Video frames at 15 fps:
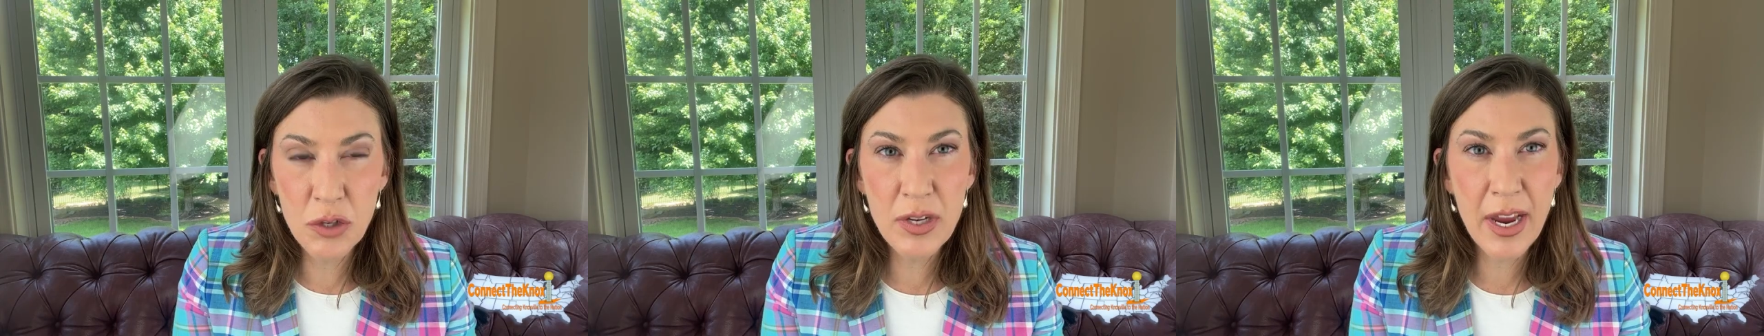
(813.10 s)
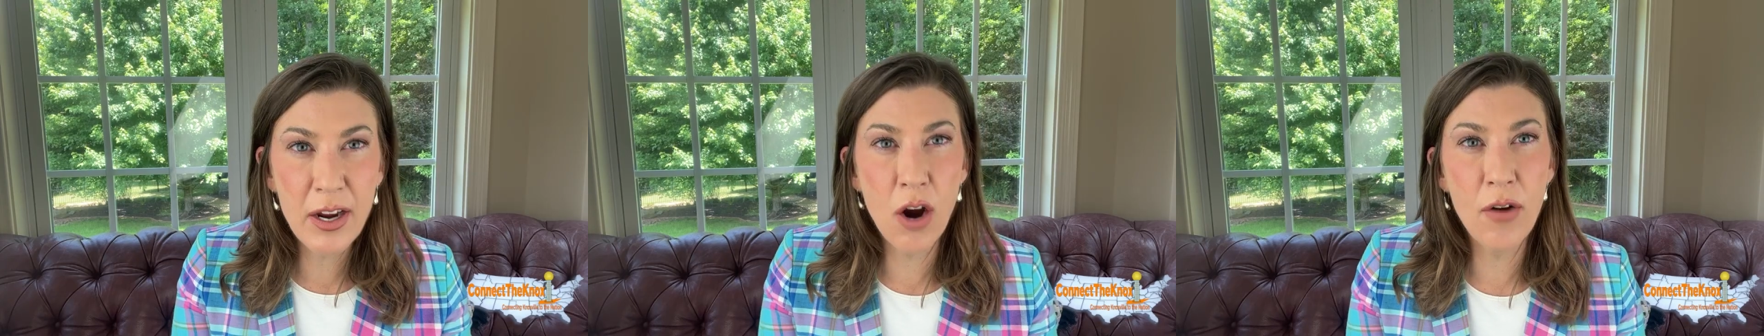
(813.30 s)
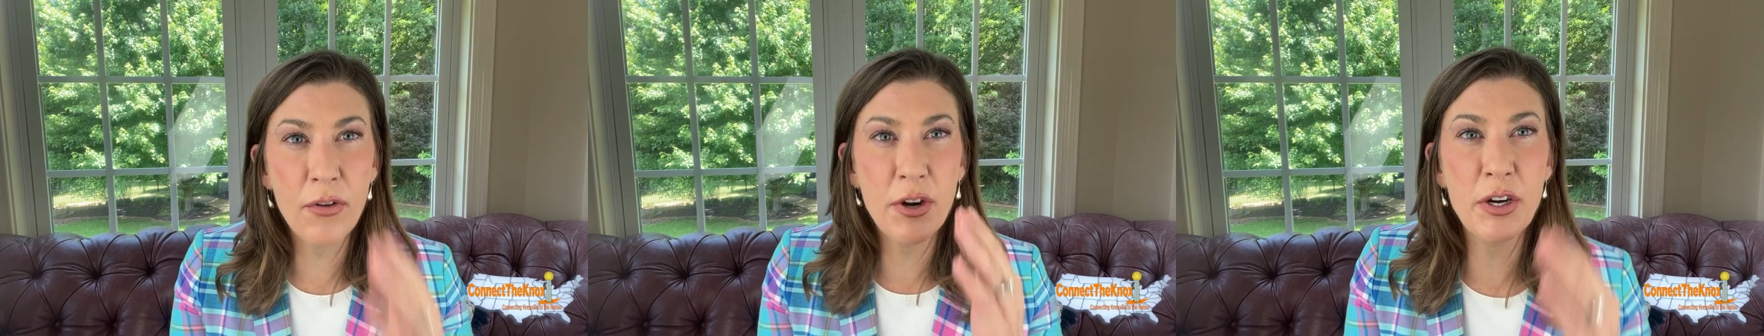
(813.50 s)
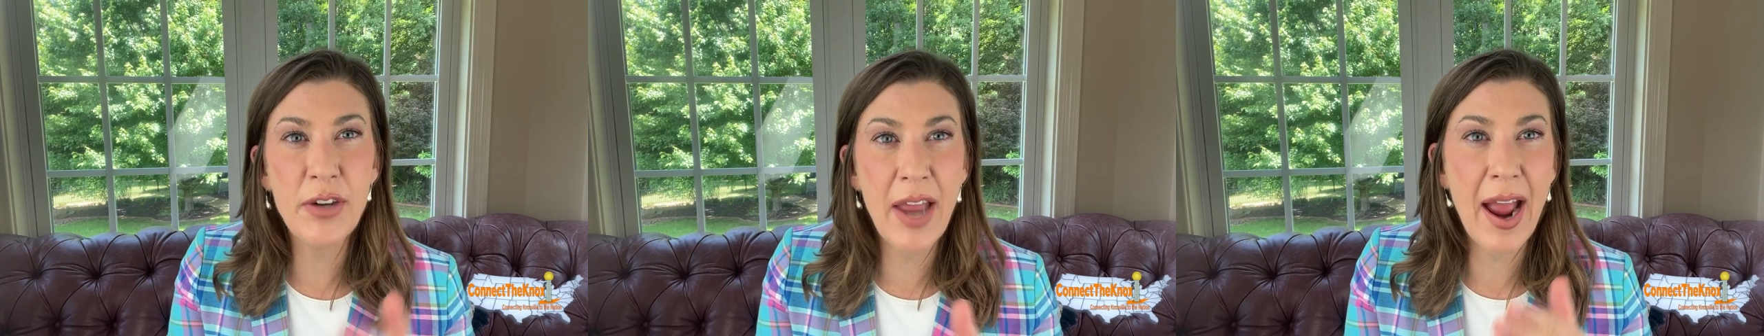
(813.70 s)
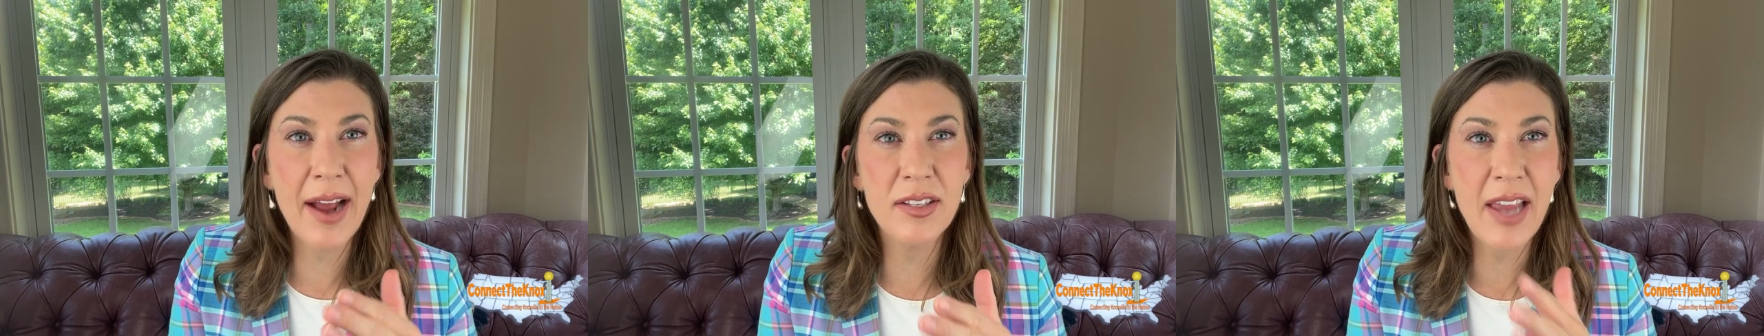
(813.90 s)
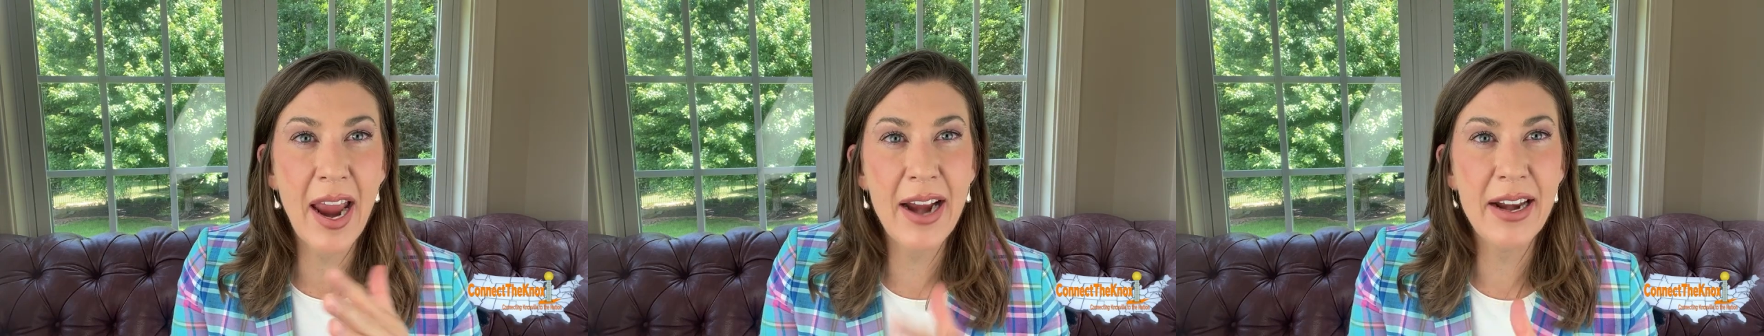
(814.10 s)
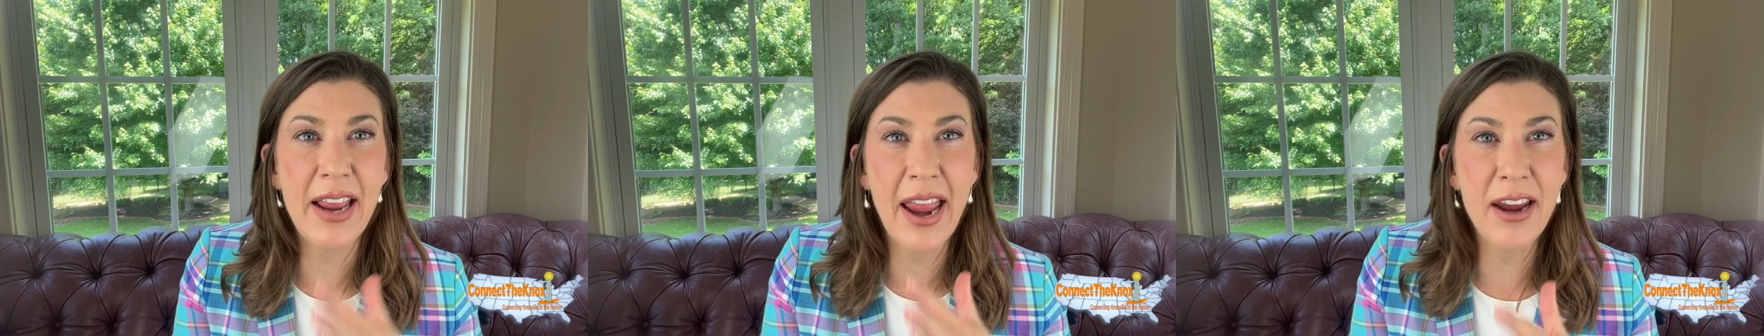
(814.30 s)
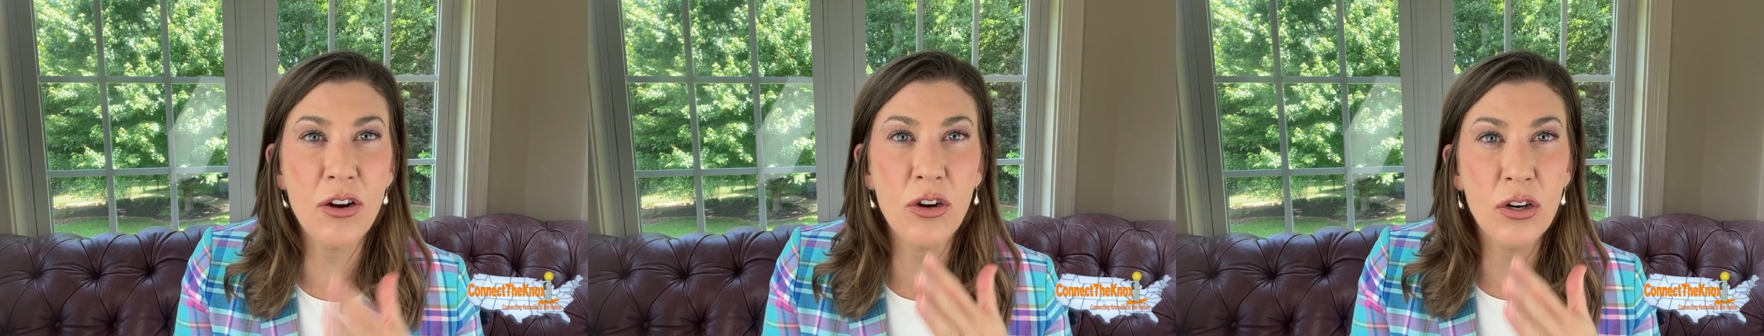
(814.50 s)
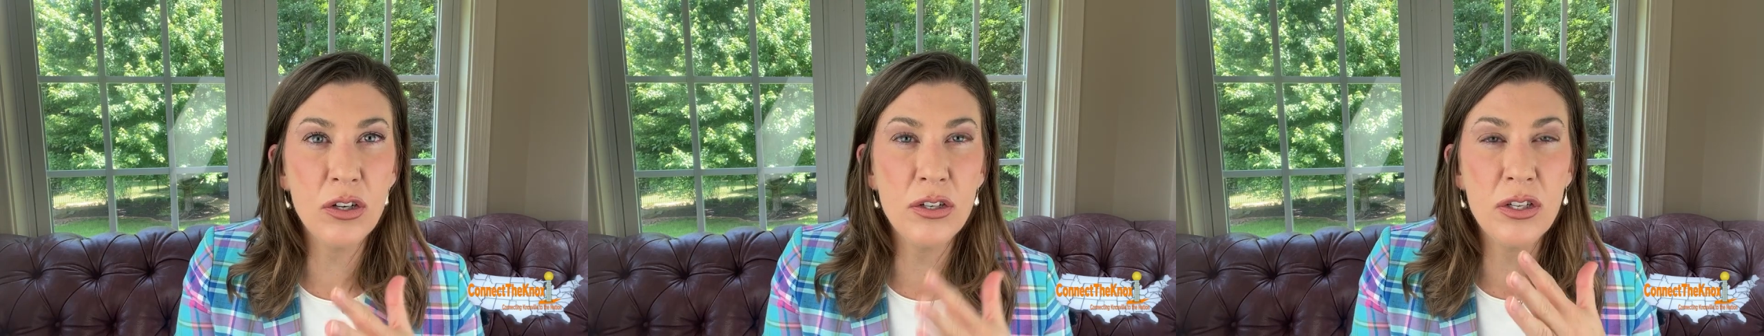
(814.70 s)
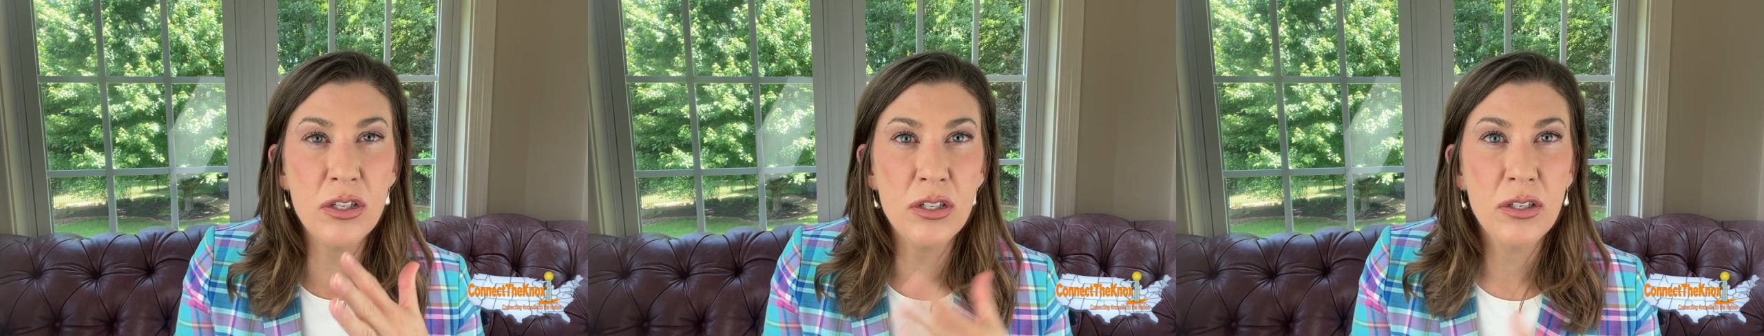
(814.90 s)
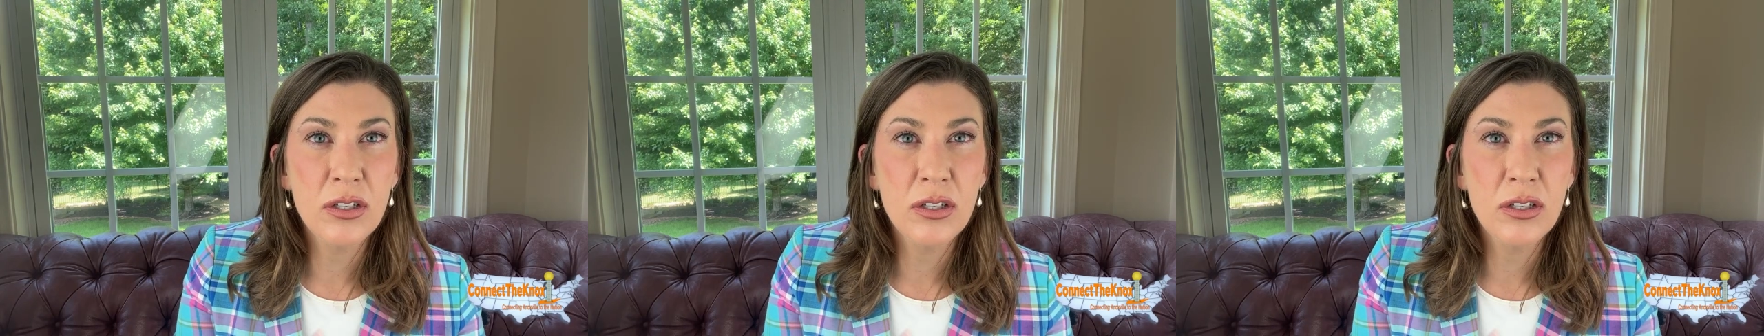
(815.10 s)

you take over your dad's 80 acres?